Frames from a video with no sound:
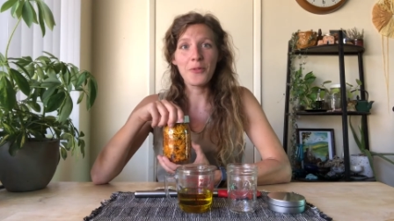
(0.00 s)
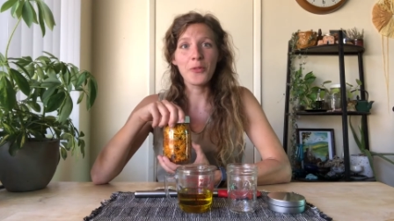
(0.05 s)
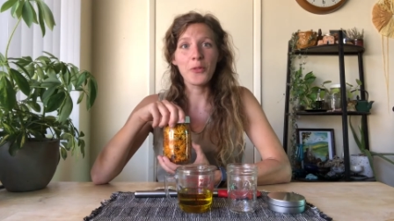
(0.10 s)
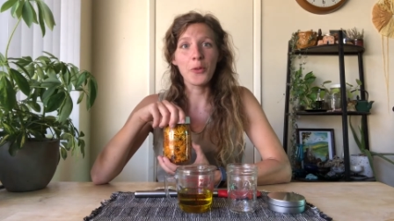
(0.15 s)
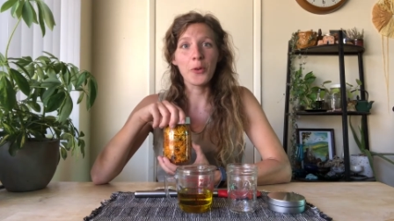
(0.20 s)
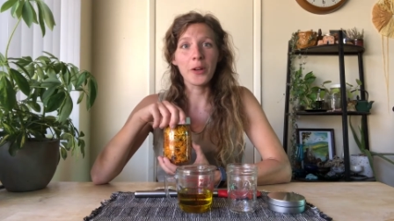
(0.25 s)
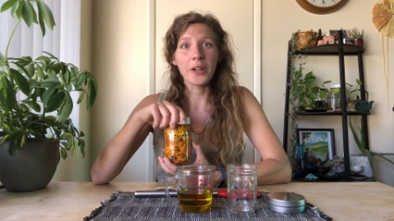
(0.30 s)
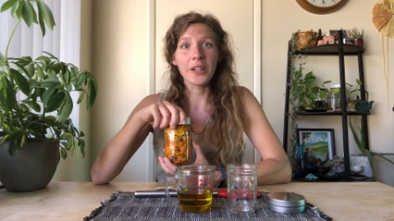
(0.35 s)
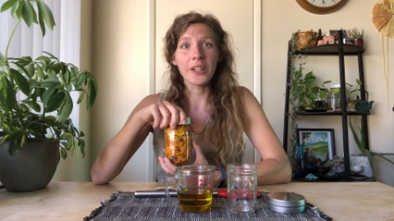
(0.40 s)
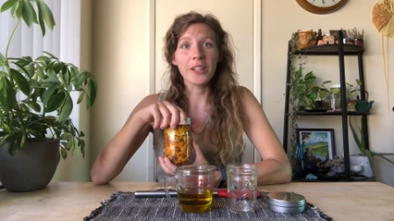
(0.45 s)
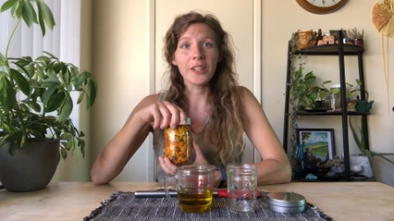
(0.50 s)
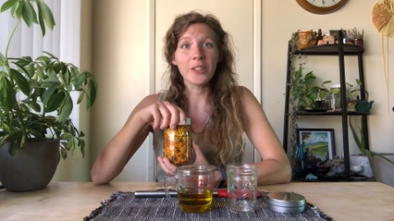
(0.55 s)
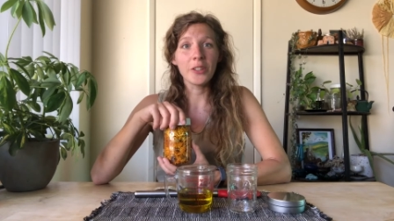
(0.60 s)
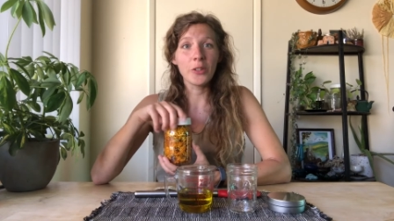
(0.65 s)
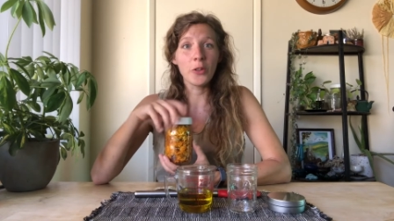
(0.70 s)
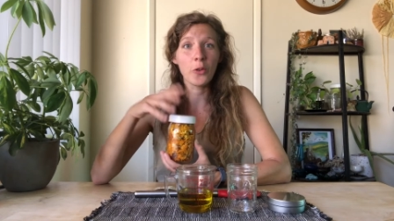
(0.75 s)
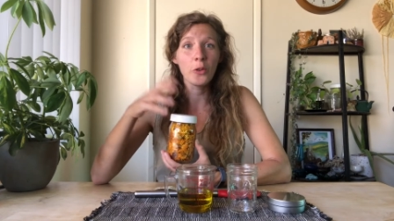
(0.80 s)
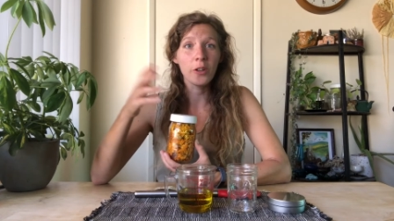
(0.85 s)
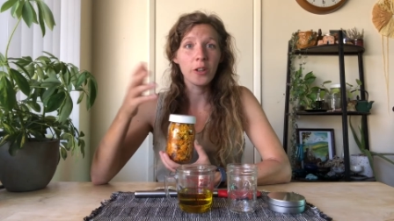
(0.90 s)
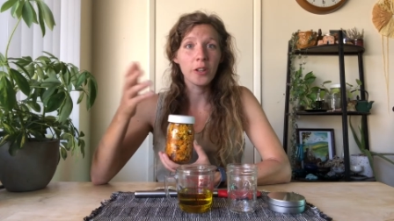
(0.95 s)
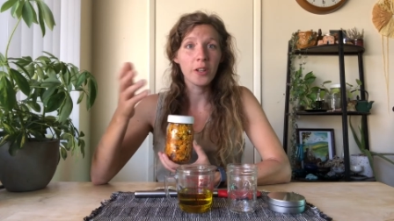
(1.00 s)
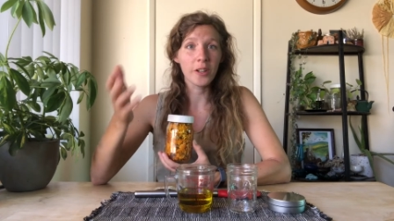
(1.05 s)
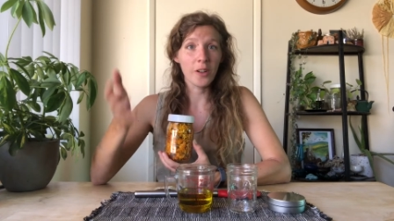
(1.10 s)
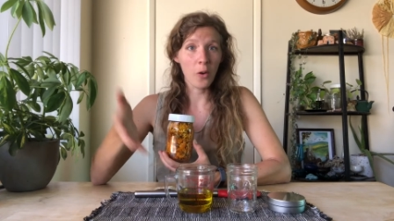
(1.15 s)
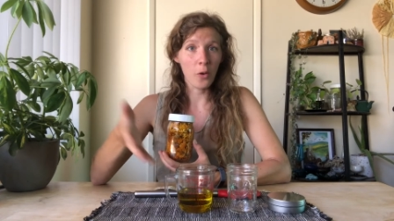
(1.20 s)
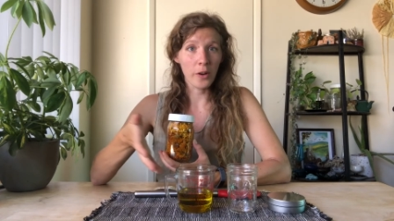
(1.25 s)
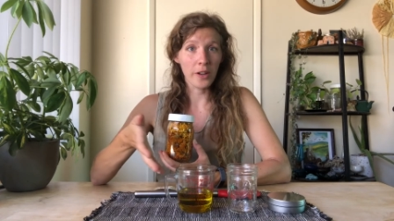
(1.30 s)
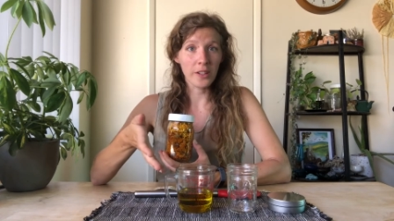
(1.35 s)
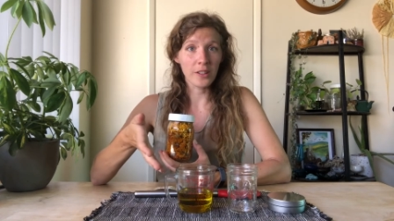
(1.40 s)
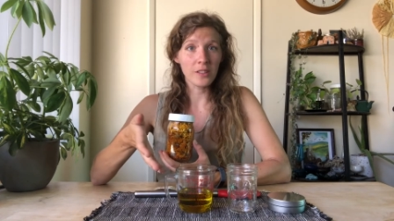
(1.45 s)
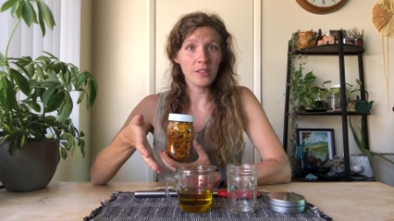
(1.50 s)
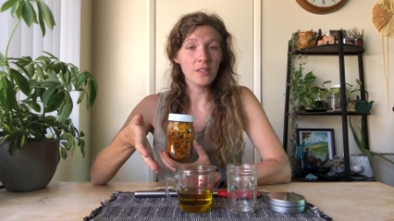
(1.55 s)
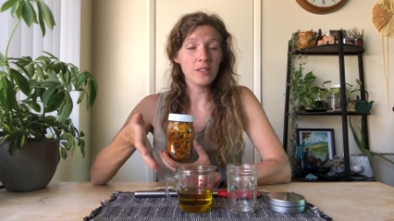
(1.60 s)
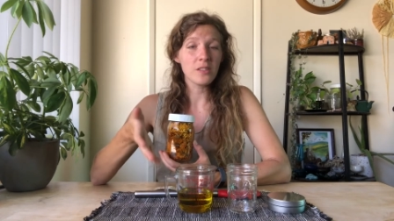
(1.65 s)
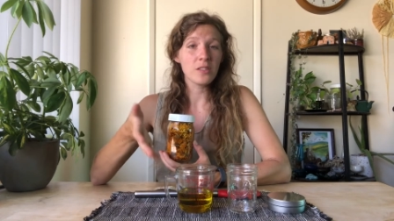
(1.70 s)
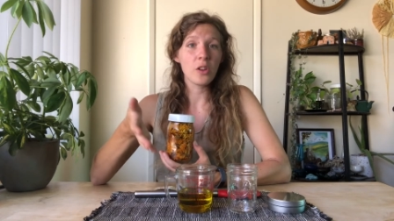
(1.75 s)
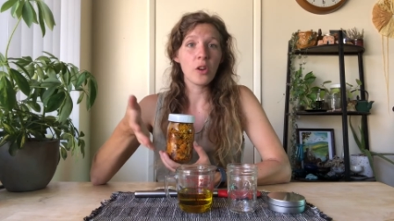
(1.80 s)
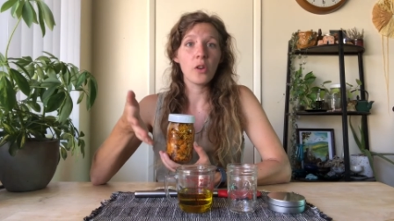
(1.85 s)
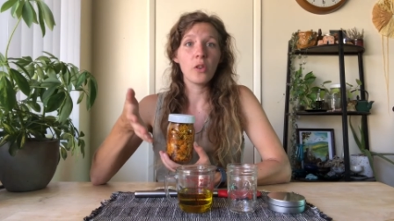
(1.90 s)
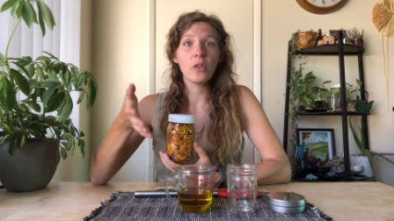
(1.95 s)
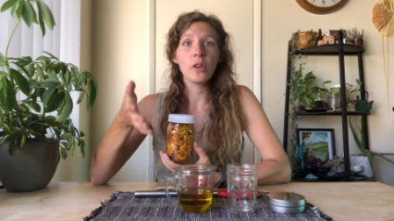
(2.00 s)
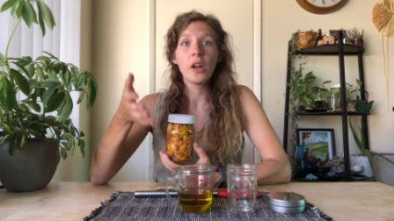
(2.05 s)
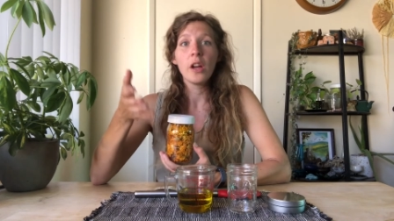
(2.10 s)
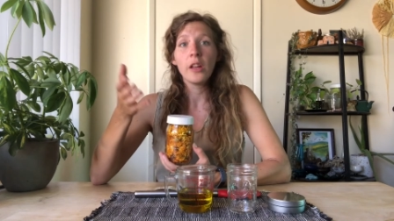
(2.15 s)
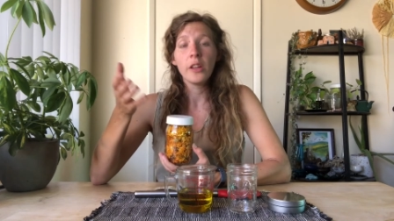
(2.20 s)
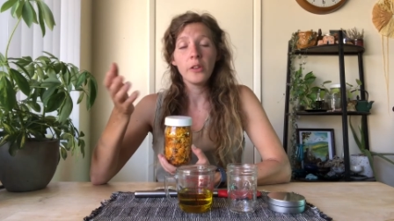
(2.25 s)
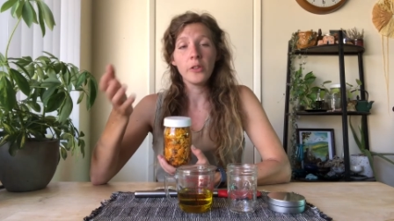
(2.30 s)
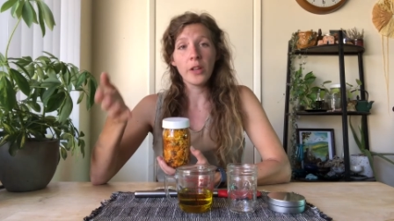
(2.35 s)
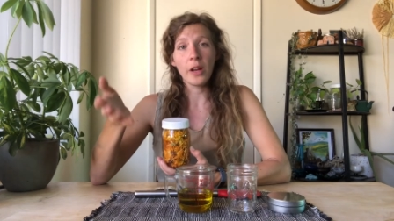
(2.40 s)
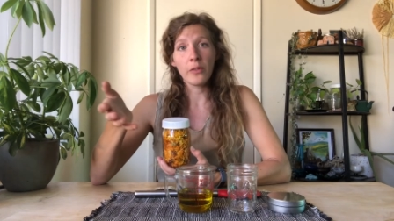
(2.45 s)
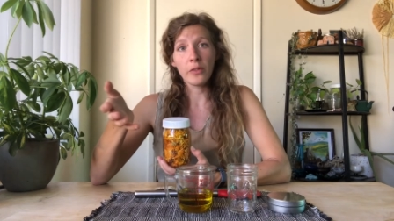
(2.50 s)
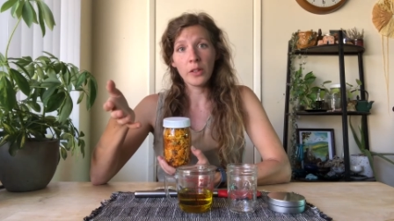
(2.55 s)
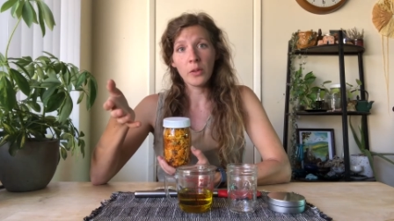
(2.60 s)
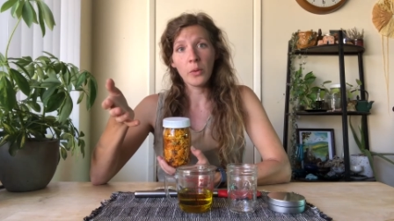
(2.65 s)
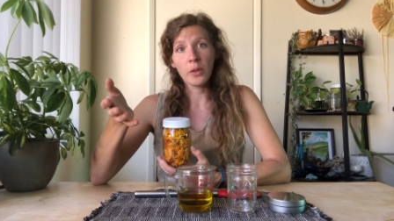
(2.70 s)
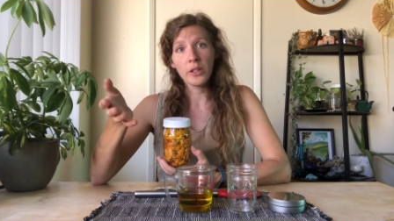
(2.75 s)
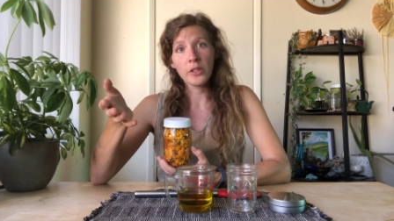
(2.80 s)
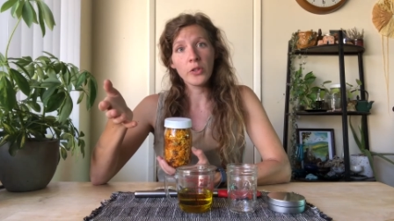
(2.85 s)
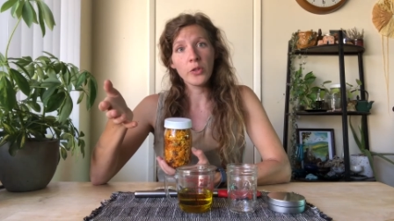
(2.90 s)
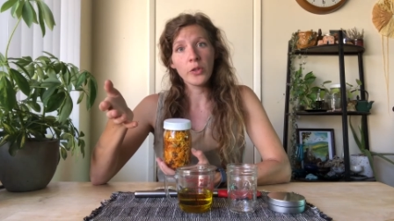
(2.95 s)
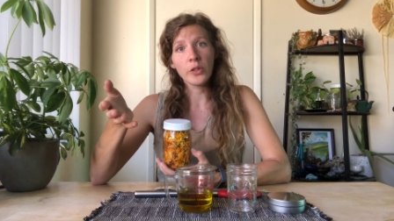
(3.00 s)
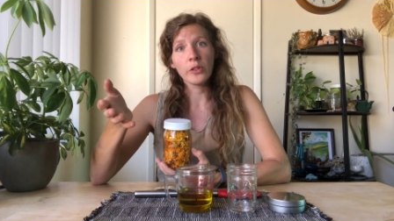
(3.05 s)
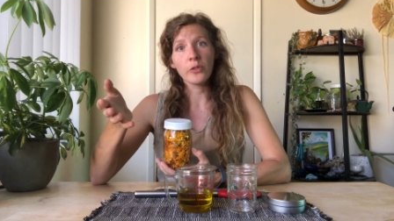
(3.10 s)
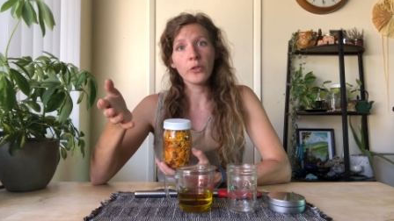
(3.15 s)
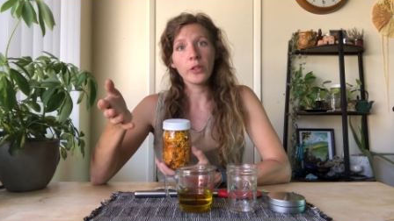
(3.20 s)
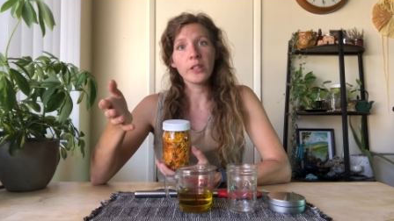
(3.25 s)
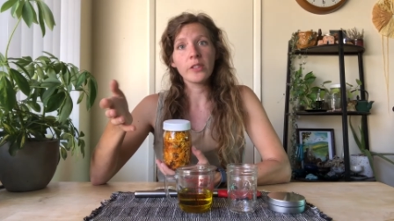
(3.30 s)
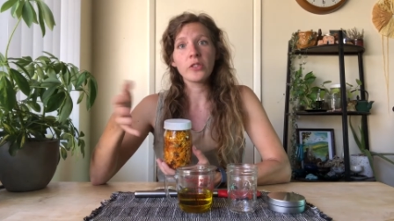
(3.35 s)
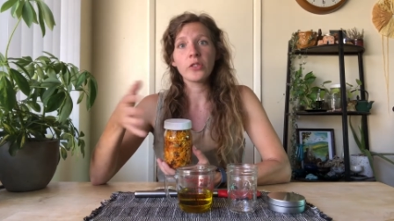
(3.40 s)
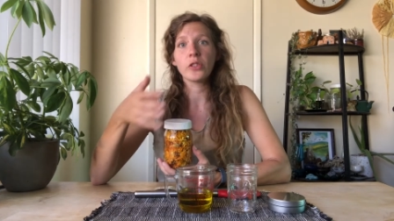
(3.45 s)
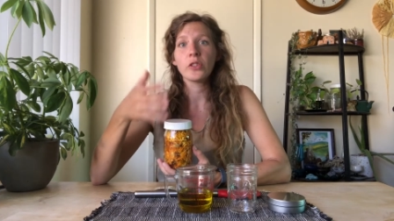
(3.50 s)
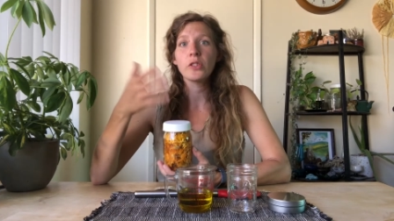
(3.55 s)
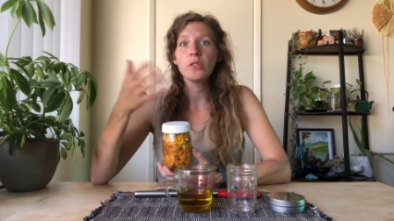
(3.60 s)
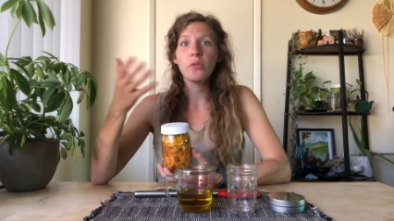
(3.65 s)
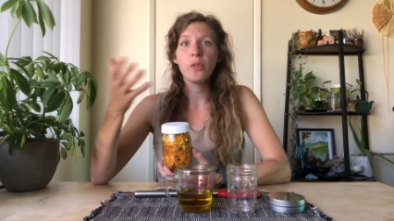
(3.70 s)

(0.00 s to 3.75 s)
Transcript: for your oil, so you definitely want to do your research,